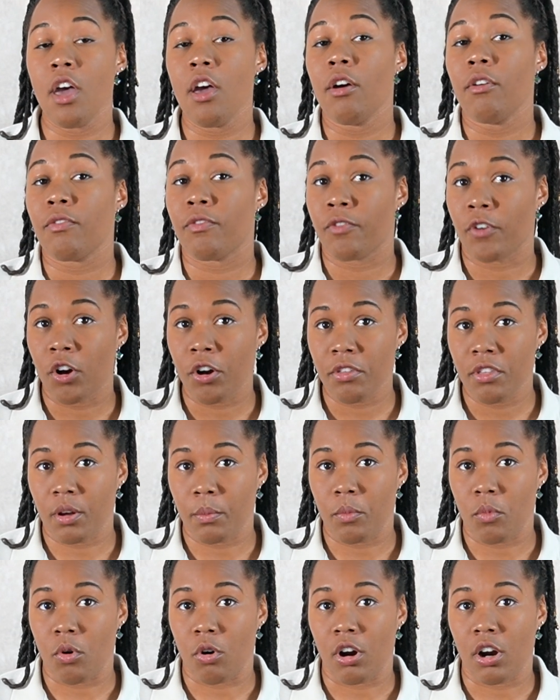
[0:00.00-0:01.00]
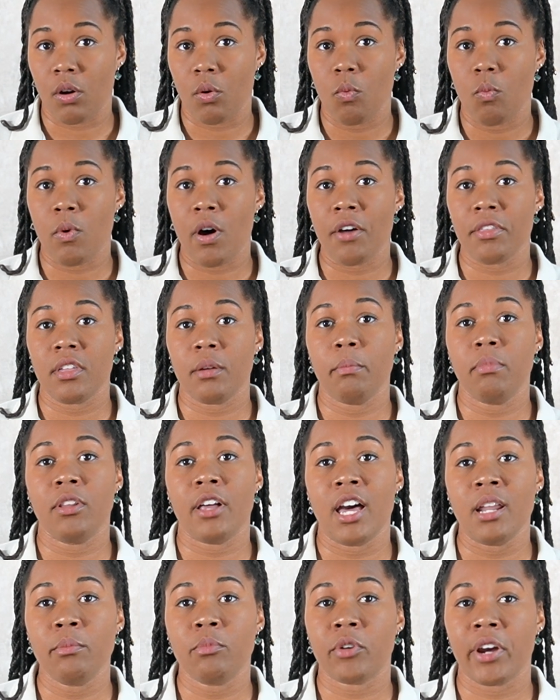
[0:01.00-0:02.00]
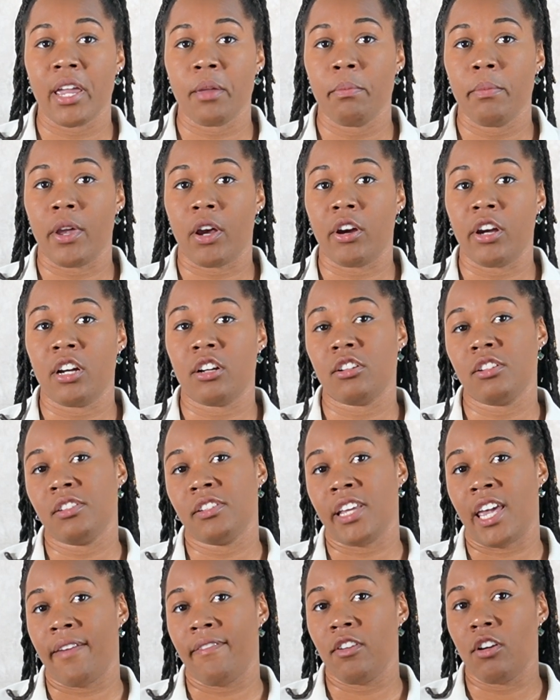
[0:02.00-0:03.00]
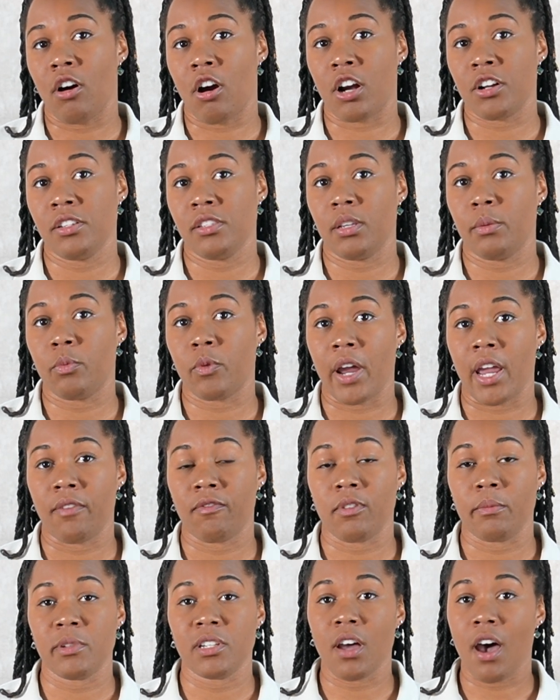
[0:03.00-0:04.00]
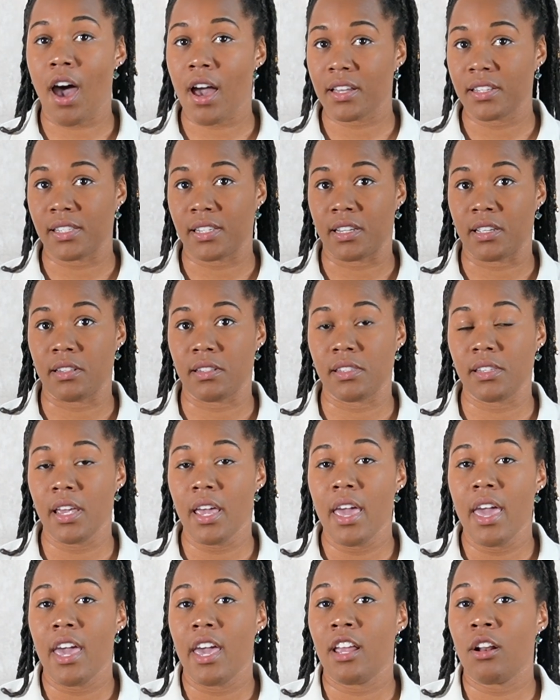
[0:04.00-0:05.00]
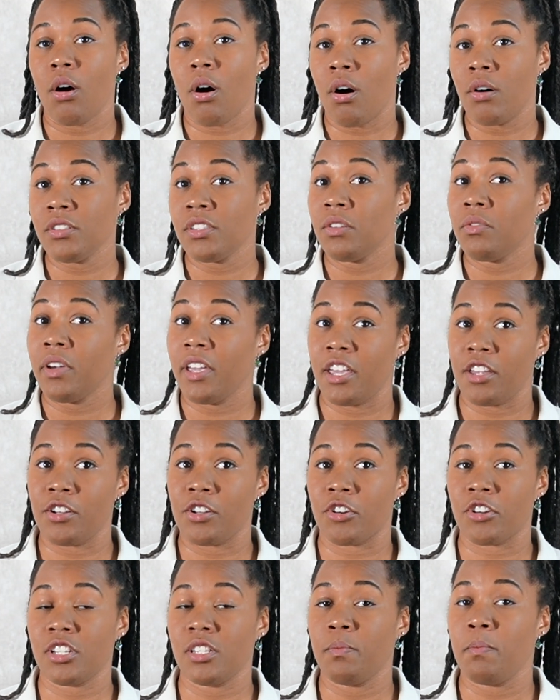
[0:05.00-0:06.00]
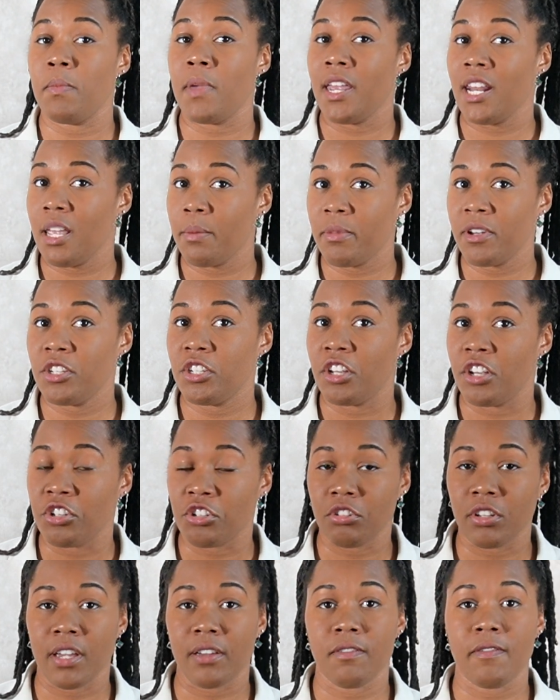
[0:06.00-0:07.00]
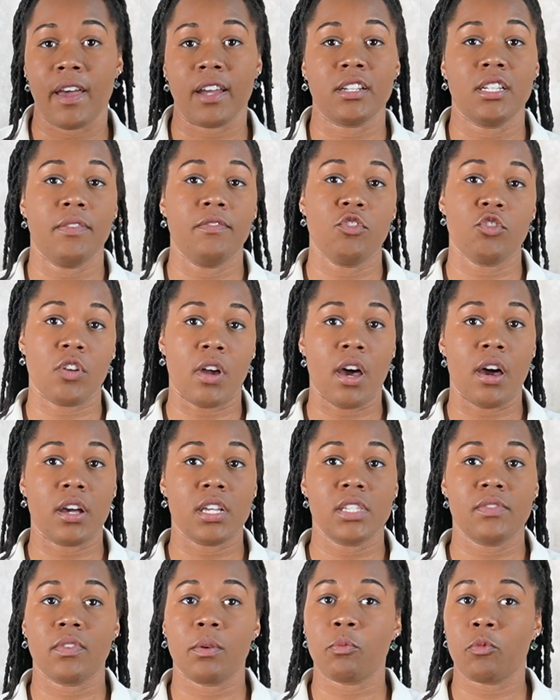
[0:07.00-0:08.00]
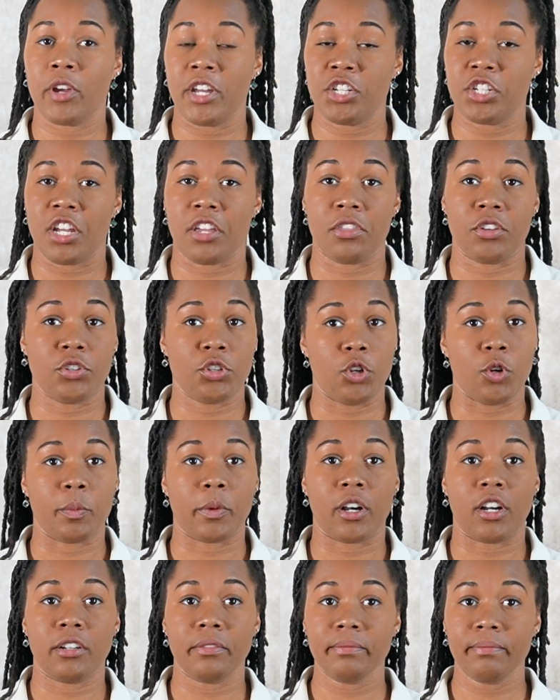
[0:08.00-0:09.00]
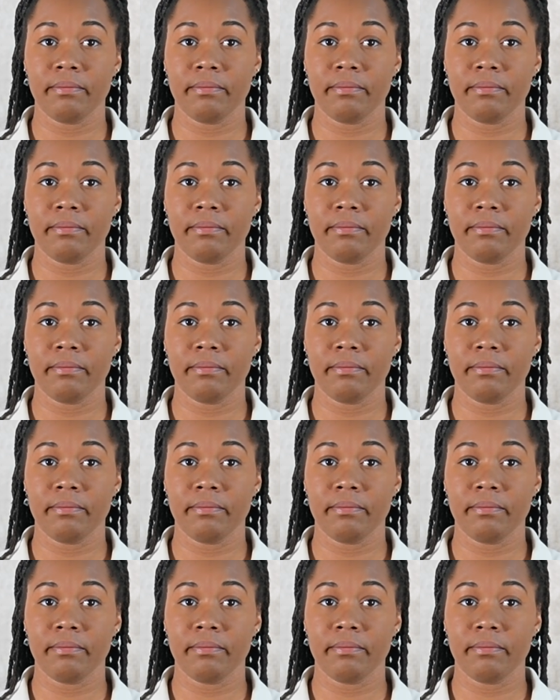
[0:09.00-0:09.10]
Furthermore, while the blood-brain barrier safeguards the brain from toxins, it also hinders many potentially effective drugs from reaching the tumor.